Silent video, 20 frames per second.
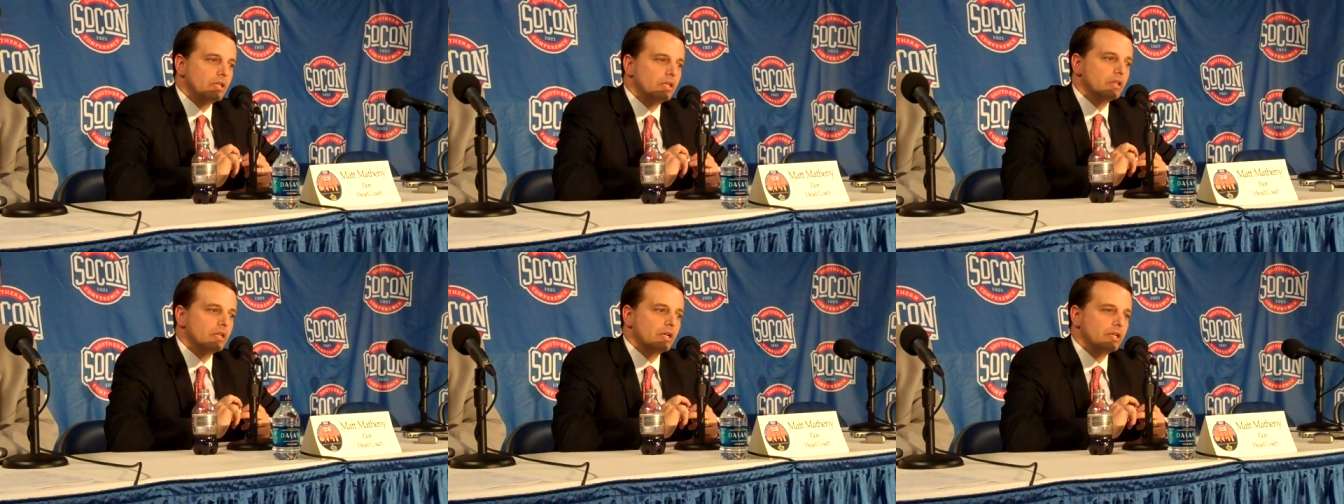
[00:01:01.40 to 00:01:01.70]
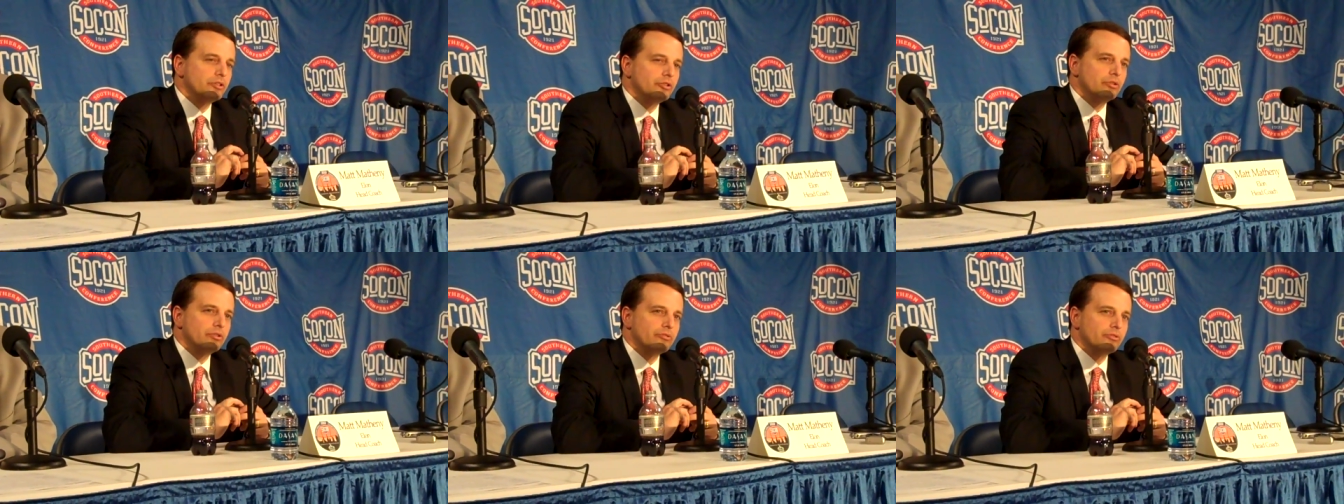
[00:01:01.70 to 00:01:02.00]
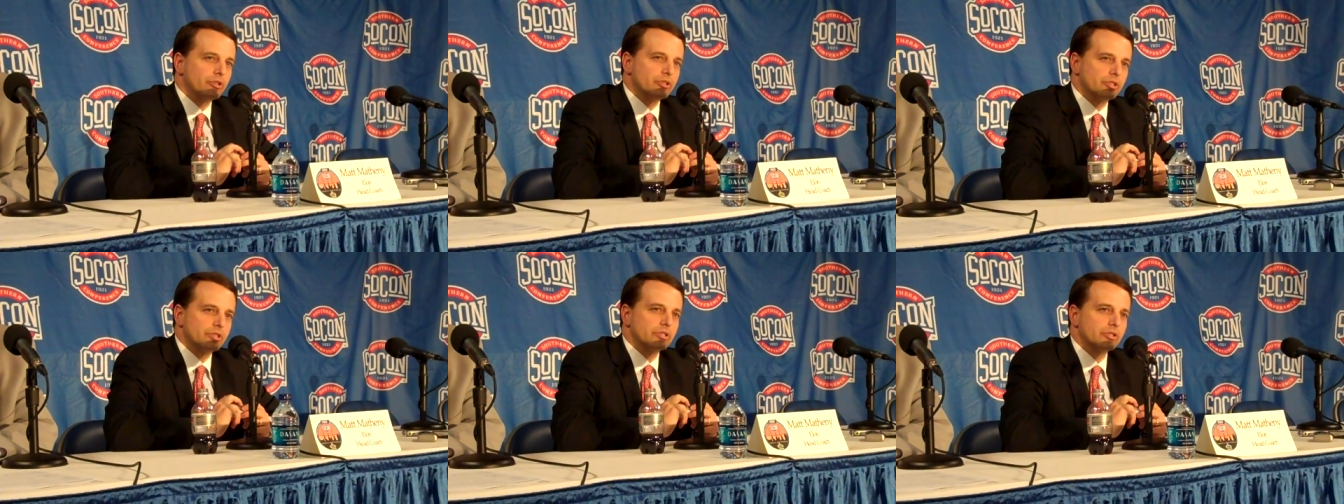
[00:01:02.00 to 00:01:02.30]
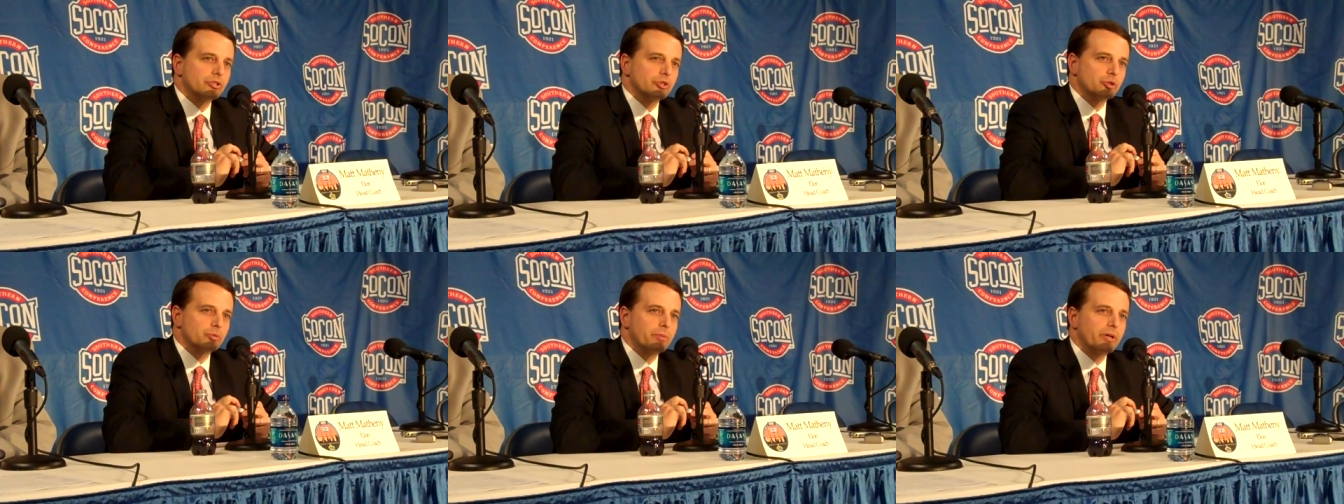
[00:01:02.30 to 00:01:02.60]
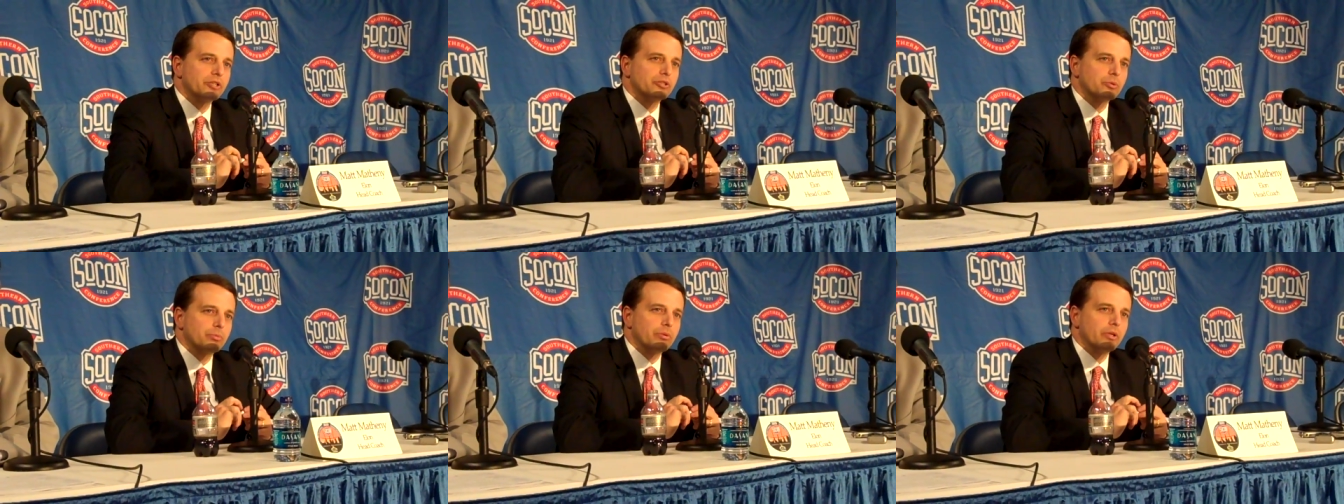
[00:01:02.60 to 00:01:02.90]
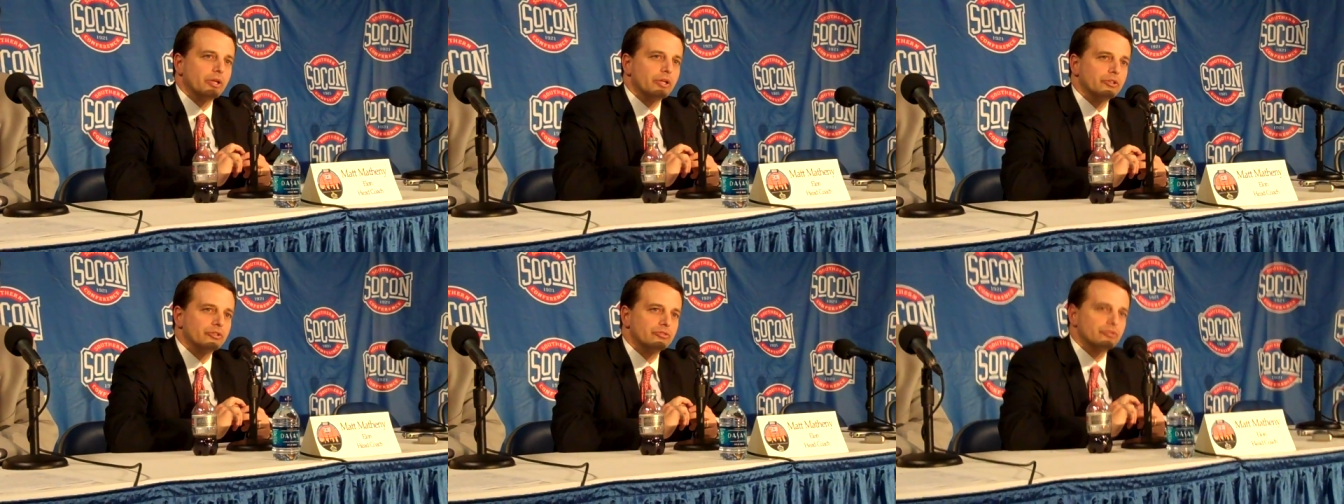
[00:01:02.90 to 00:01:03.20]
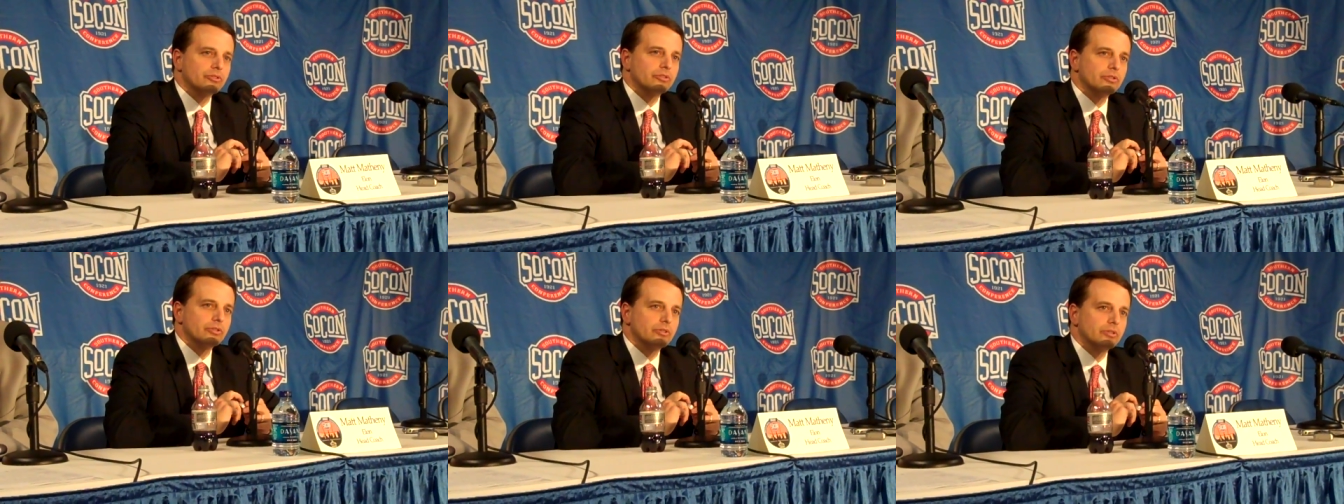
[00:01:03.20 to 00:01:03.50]
Elon University is a special
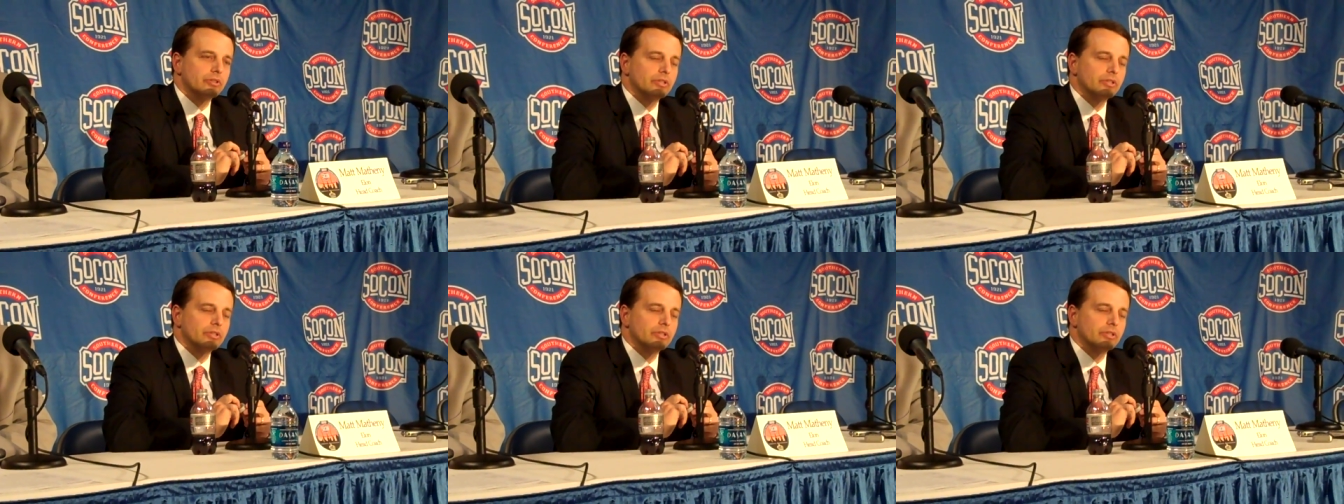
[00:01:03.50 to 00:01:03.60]
place.